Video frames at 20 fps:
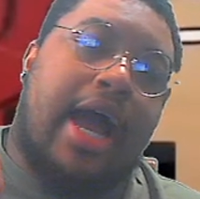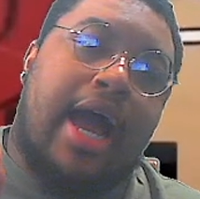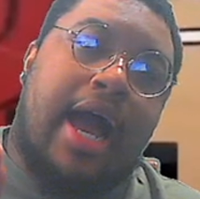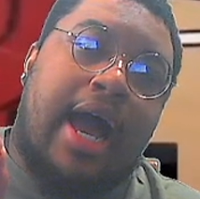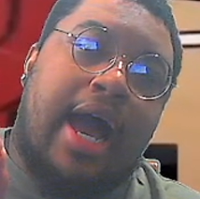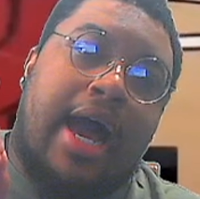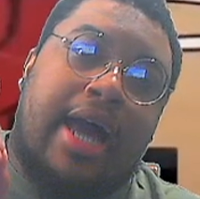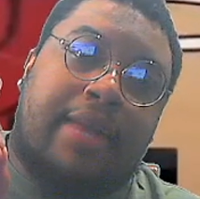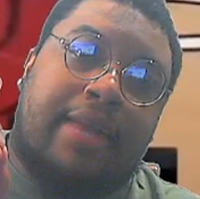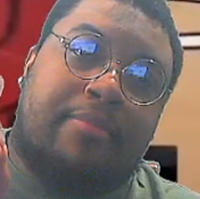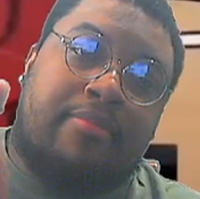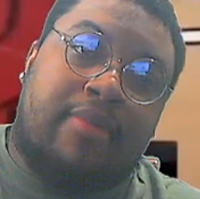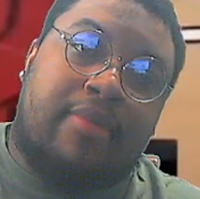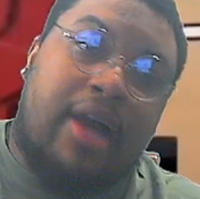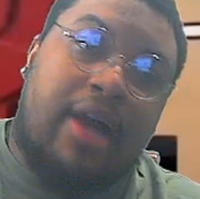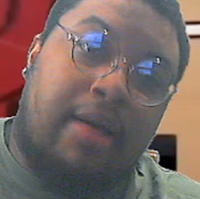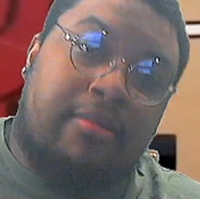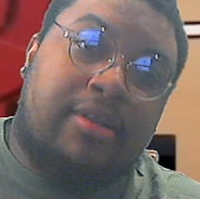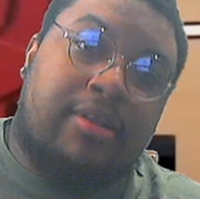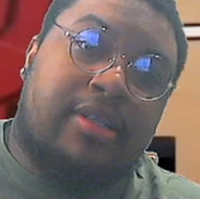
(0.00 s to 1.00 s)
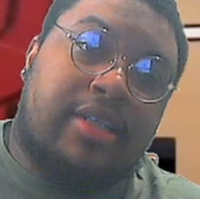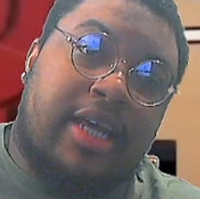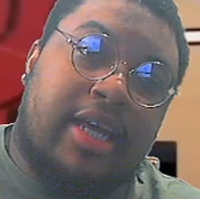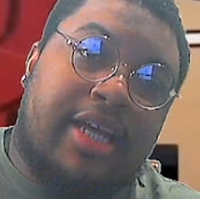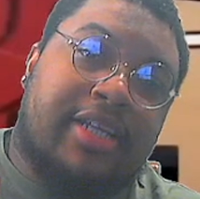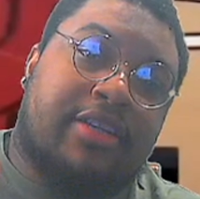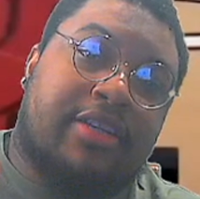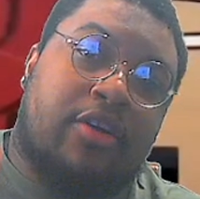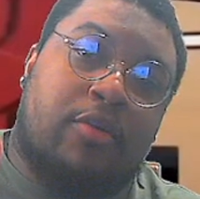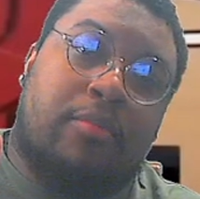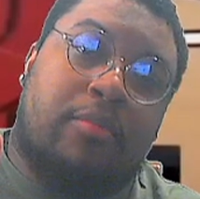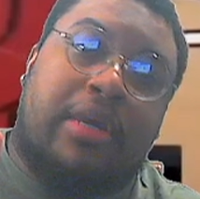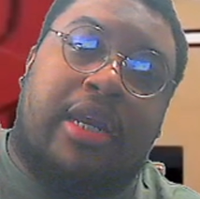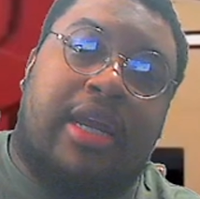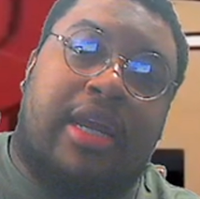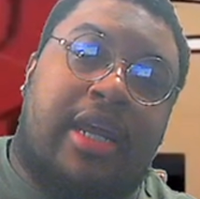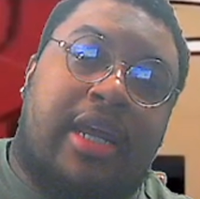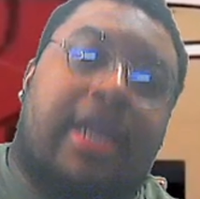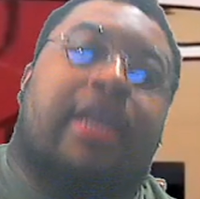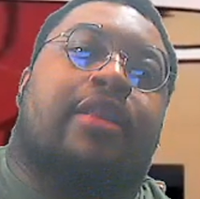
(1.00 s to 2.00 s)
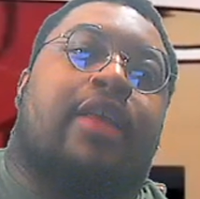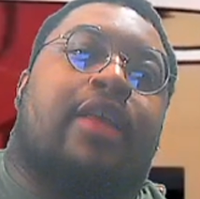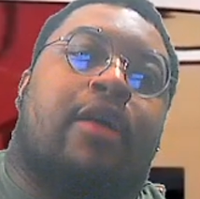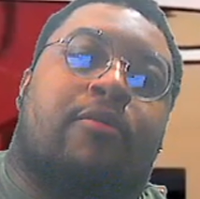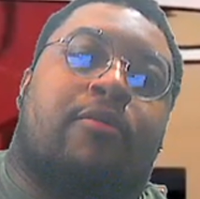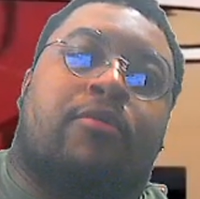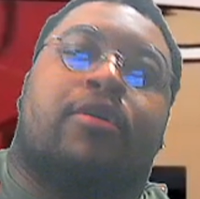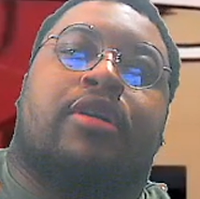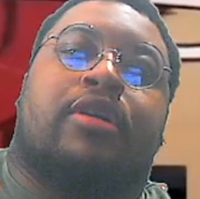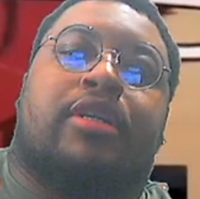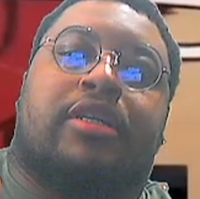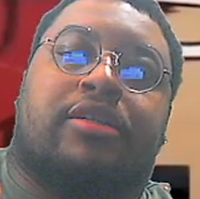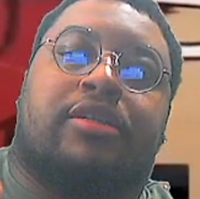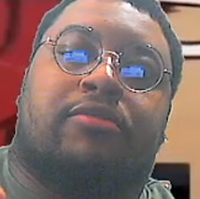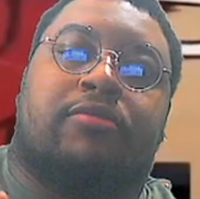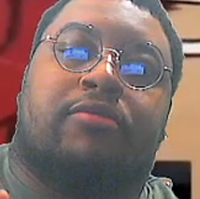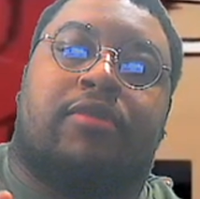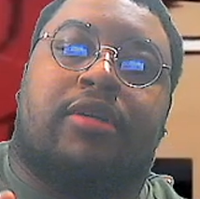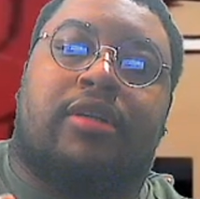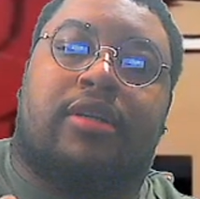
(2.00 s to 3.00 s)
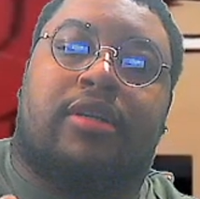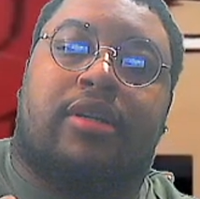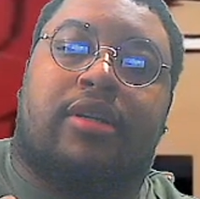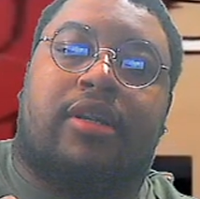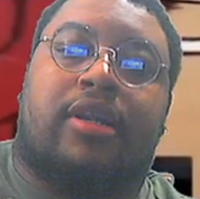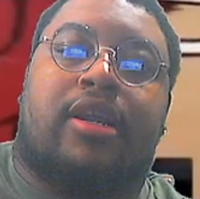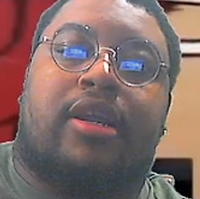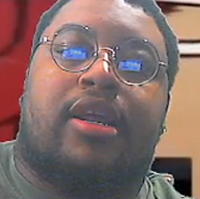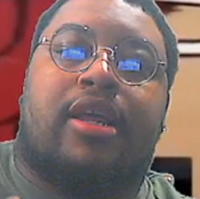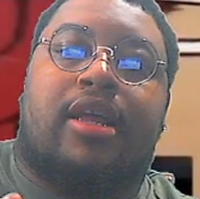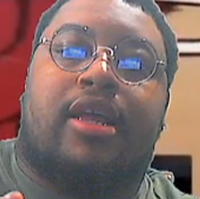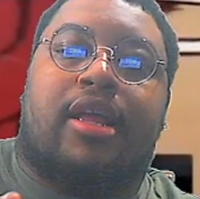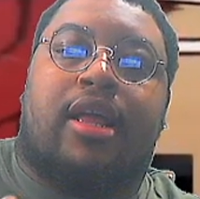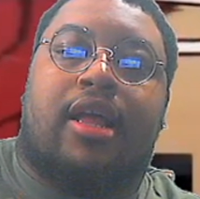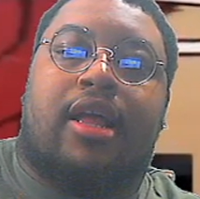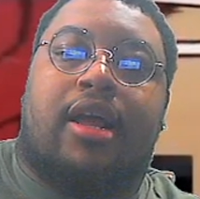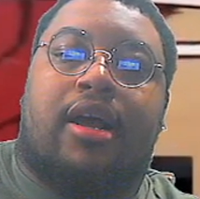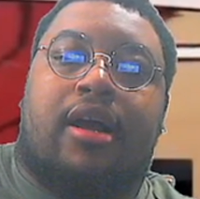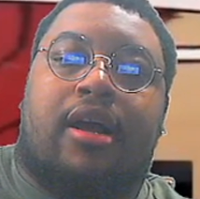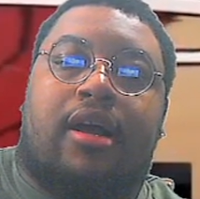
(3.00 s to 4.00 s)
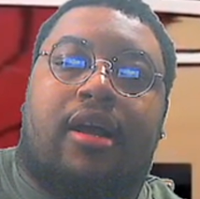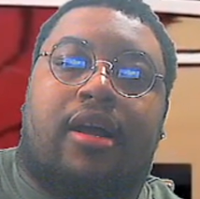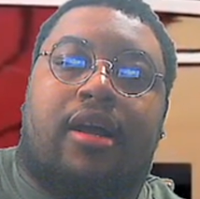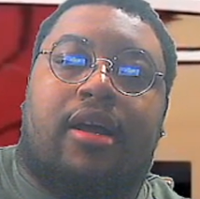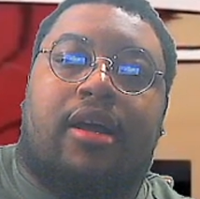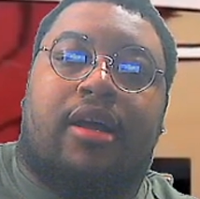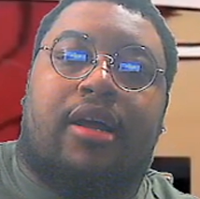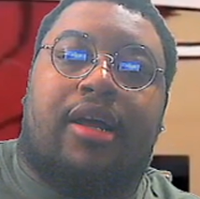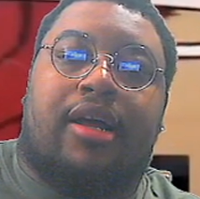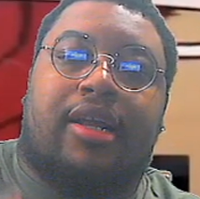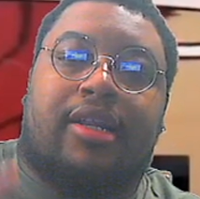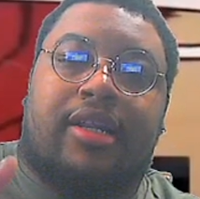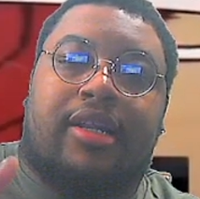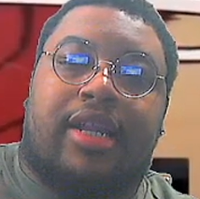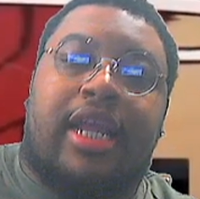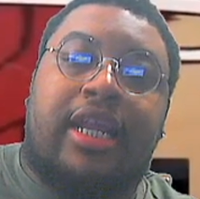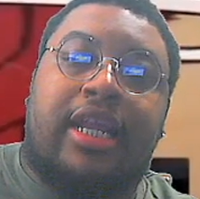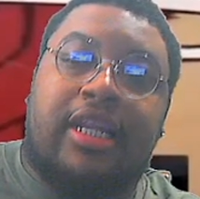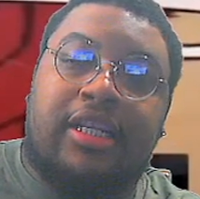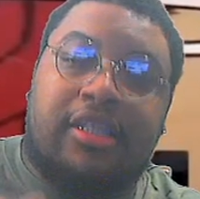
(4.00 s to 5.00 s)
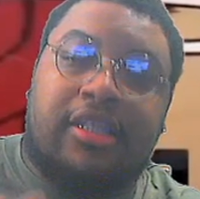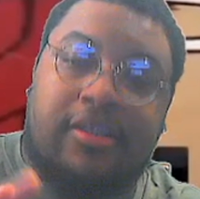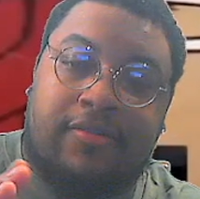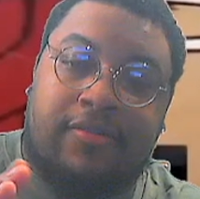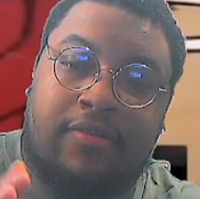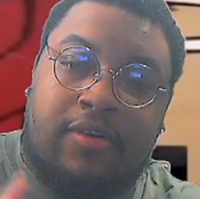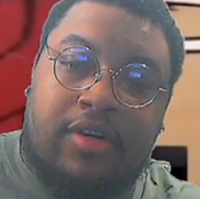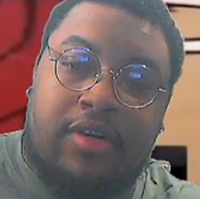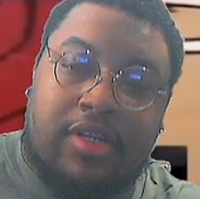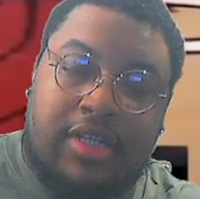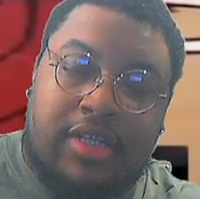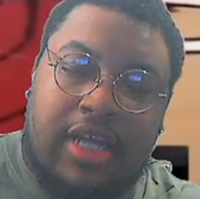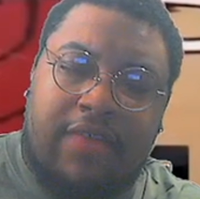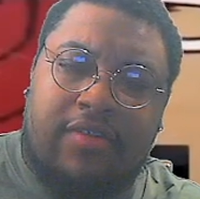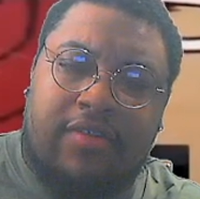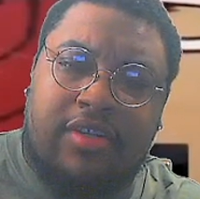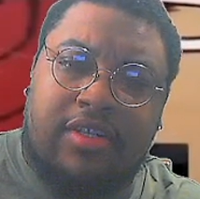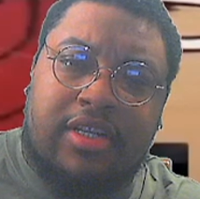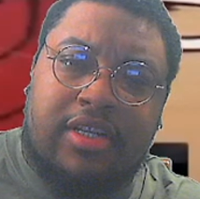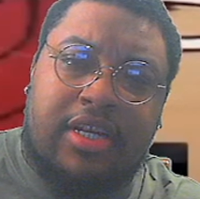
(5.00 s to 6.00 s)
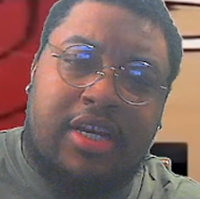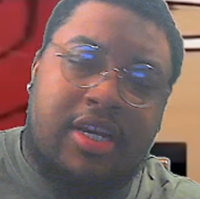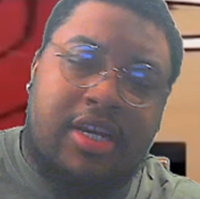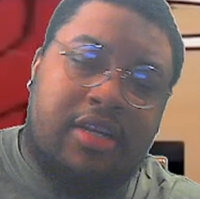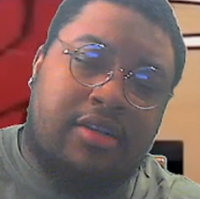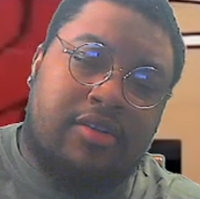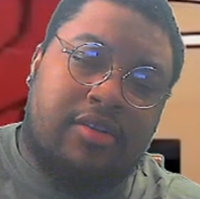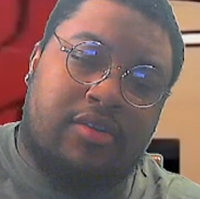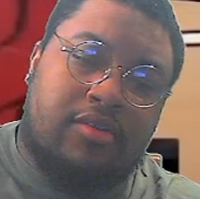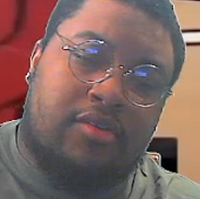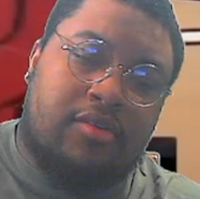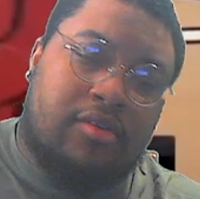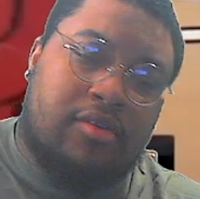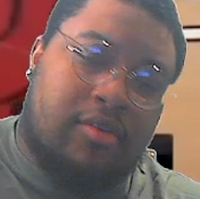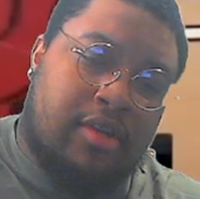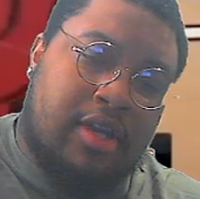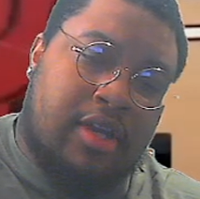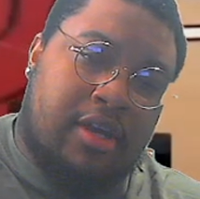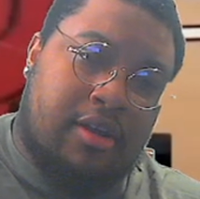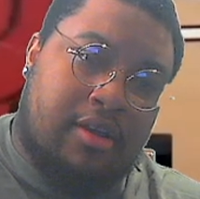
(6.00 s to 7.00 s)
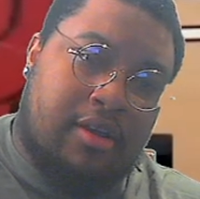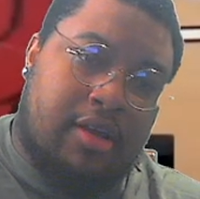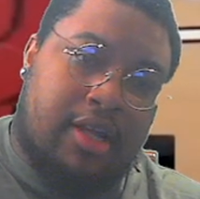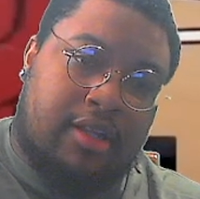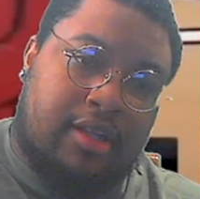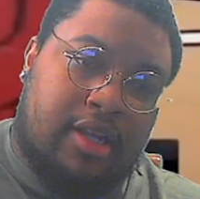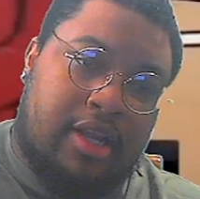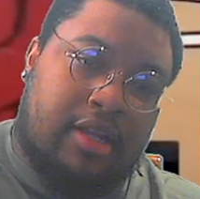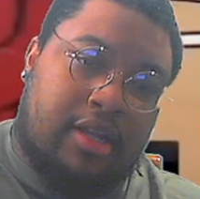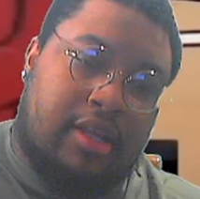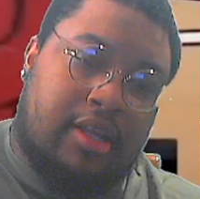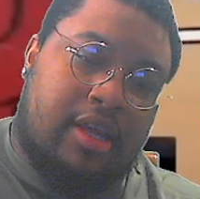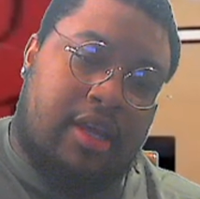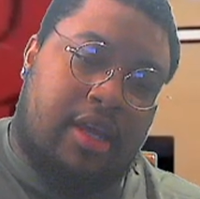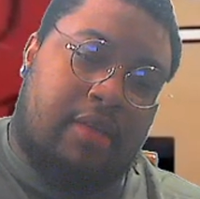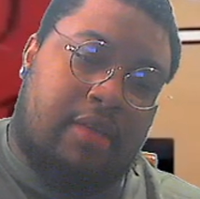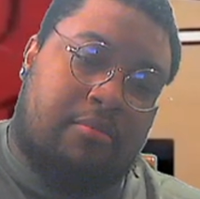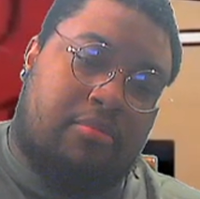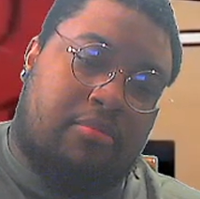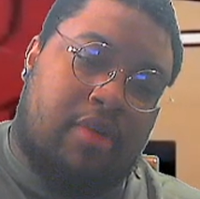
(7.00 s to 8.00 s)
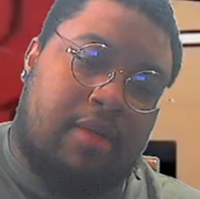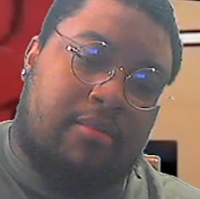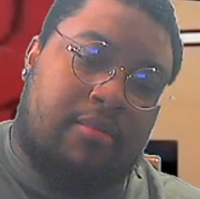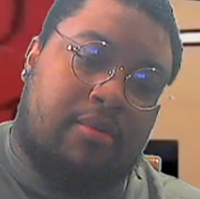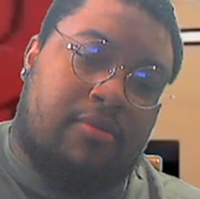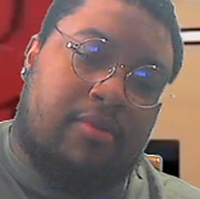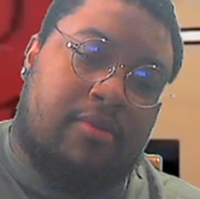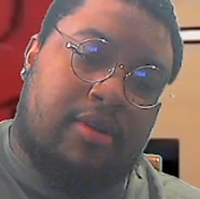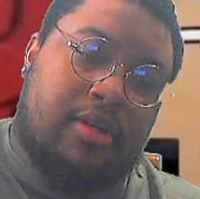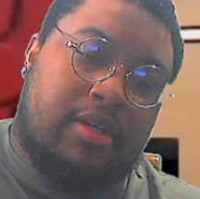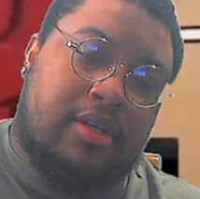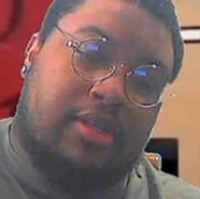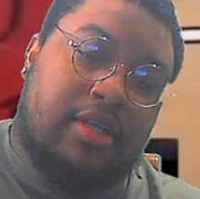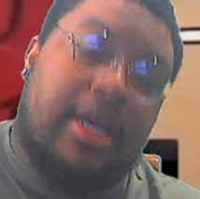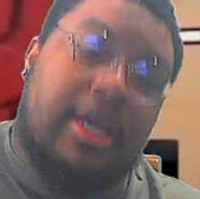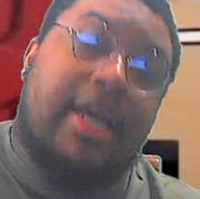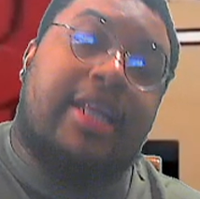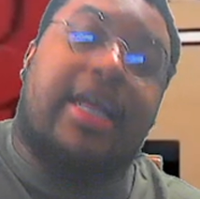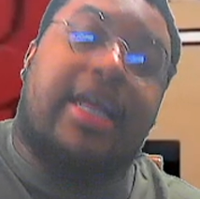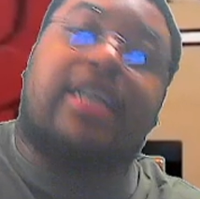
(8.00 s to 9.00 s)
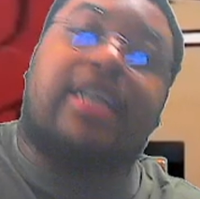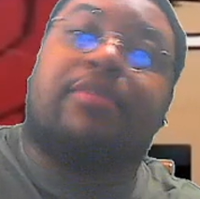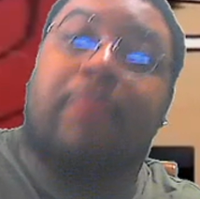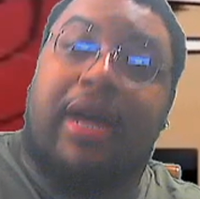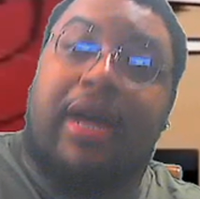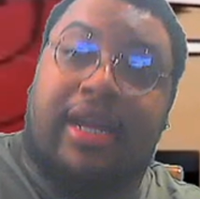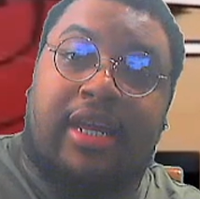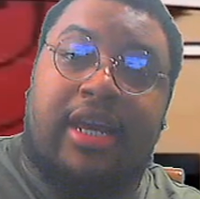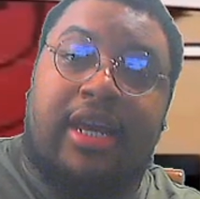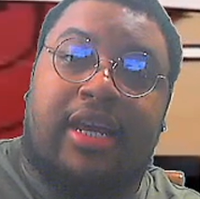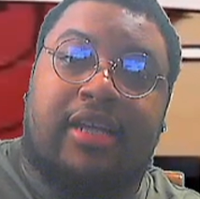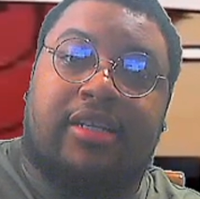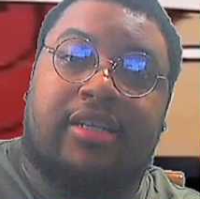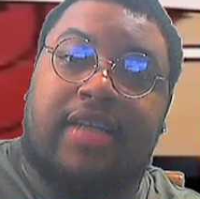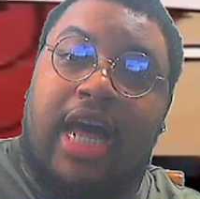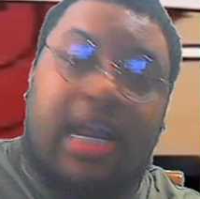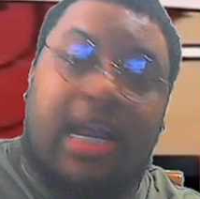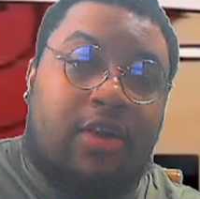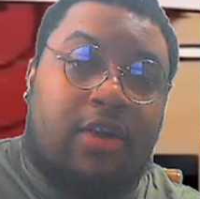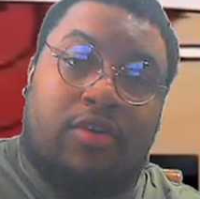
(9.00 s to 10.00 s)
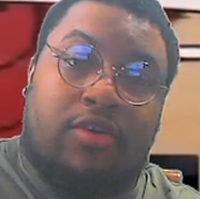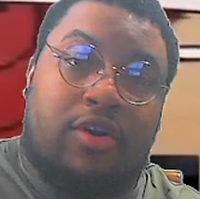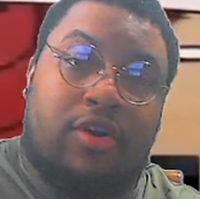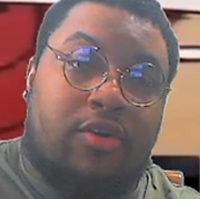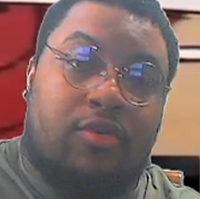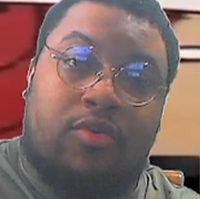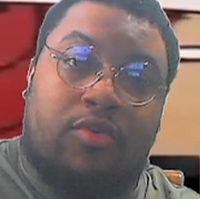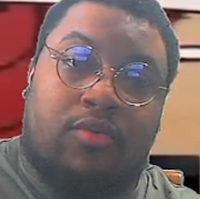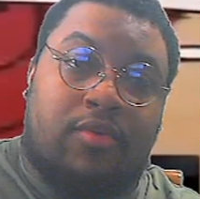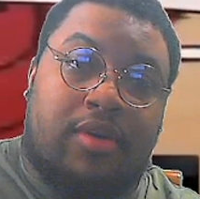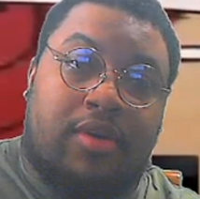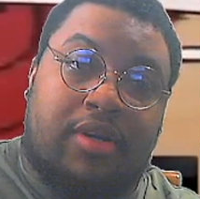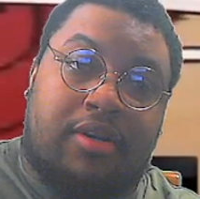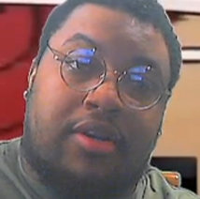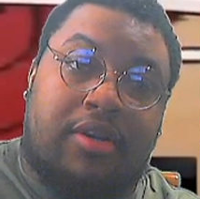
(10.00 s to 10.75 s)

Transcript: I'd probably say it's going to be the Heat that won this one. Uh, I think this is for the seven seed. So yeah, I think the Heat probably won this. That's my guess. I don't know who won.